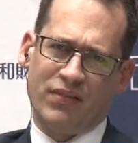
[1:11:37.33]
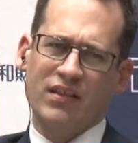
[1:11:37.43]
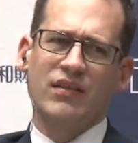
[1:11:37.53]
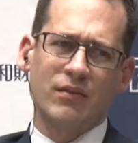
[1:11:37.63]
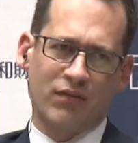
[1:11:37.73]

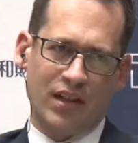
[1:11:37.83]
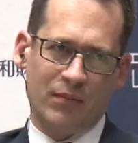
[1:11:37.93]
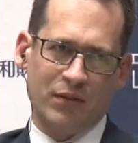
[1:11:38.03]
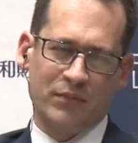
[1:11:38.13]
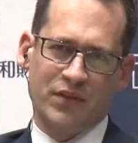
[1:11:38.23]
political
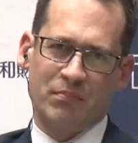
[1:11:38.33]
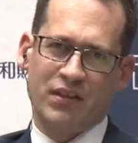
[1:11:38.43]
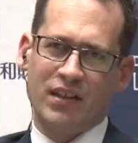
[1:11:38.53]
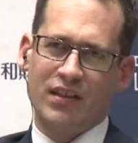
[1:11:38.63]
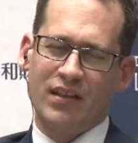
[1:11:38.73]
problems,
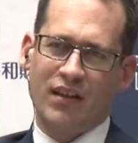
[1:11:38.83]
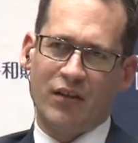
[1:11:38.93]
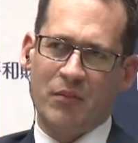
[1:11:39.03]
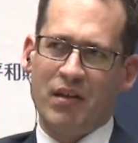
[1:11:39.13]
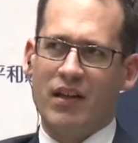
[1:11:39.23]
but you
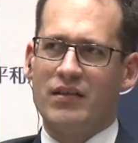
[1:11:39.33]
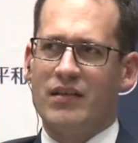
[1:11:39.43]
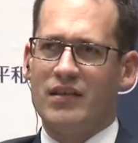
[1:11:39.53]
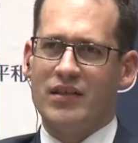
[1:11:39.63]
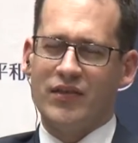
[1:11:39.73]
know, compared
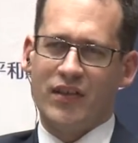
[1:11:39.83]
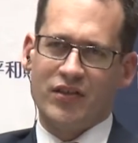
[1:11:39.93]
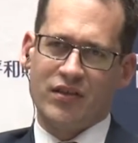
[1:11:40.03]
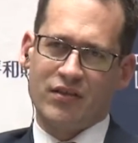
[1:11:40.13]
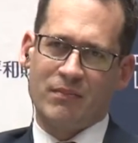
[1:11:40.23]
to the
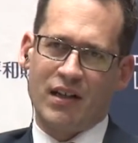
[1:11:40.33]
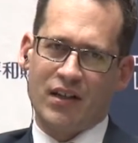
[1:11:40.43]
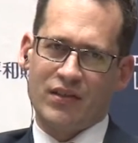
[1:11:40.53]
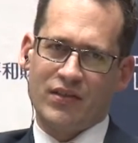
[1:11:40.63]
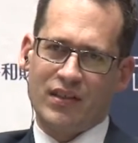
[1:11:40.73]
dysfunctional
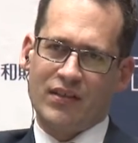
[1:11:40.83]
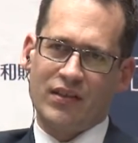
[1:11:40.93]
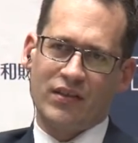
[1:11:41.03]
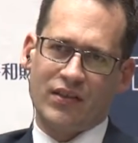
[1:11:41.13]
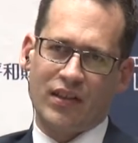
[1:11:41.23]
democracies,
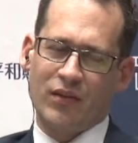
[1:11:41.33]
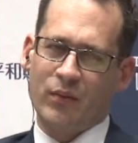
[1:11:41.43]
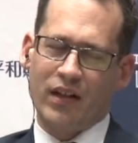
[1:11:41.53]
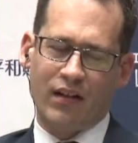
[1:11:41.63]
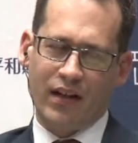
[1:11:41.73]
it looks like
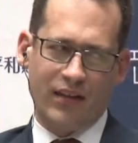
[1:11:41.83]
the winner.